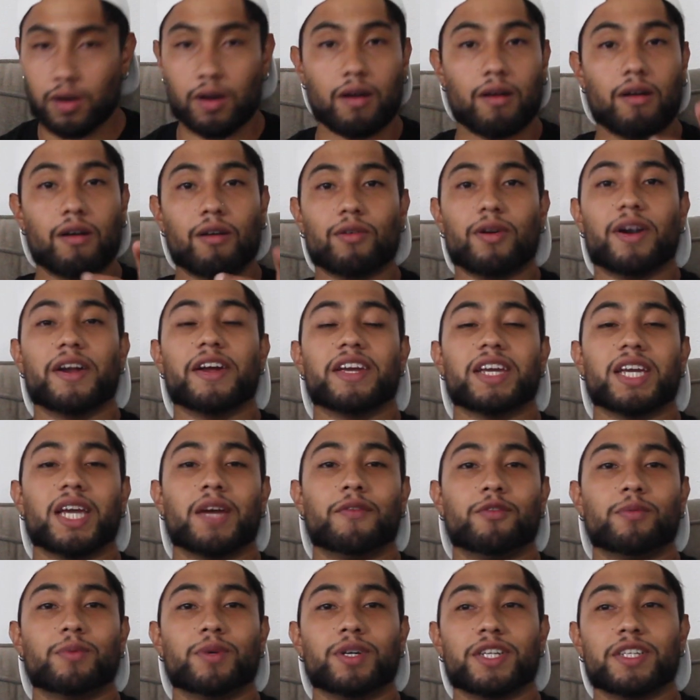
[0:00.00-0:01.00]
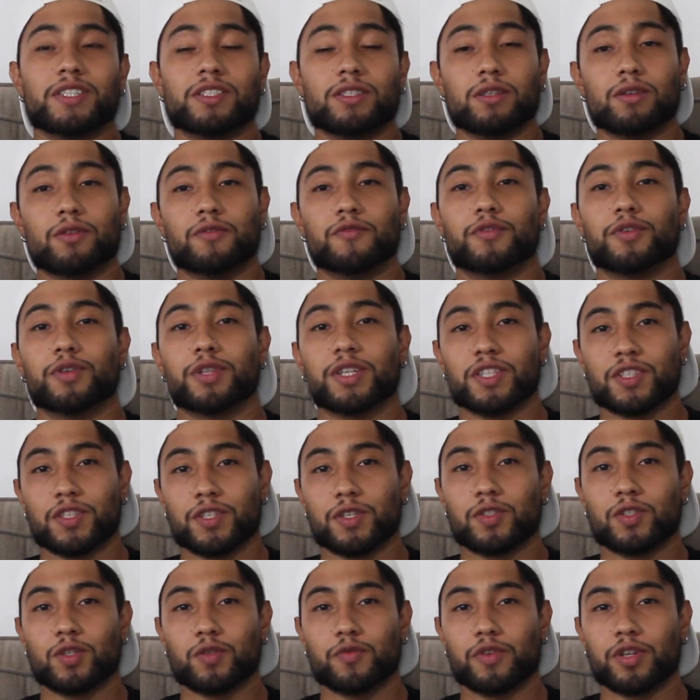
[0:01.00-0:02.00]
Alright, everybody, so for this
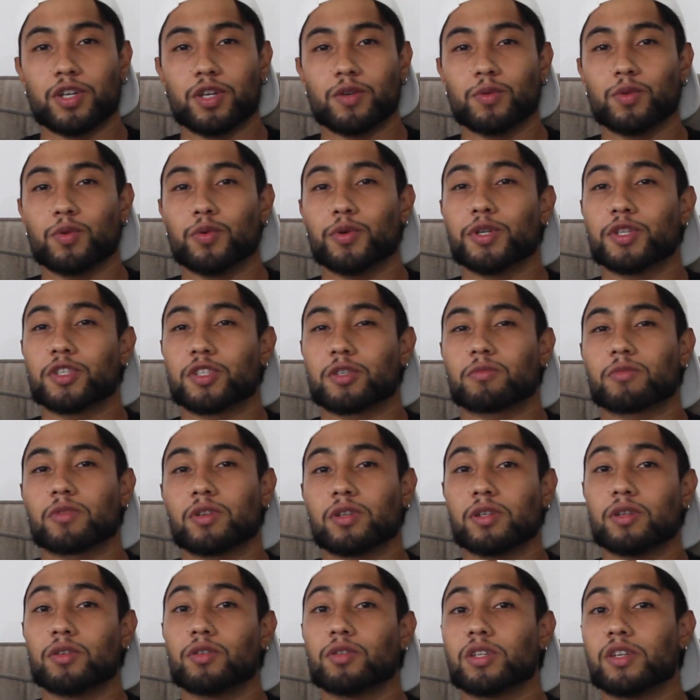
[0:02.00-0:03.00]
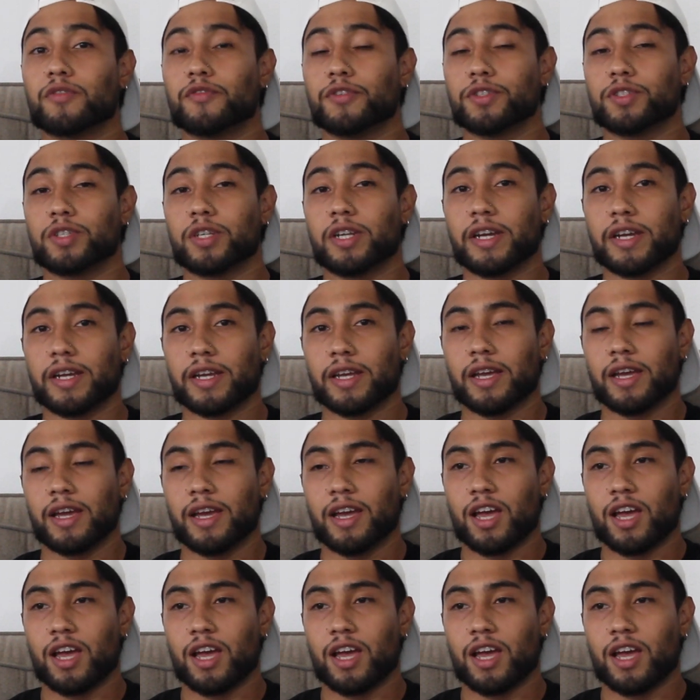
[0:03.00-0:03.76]
YouTube video, we're doing something a little different today.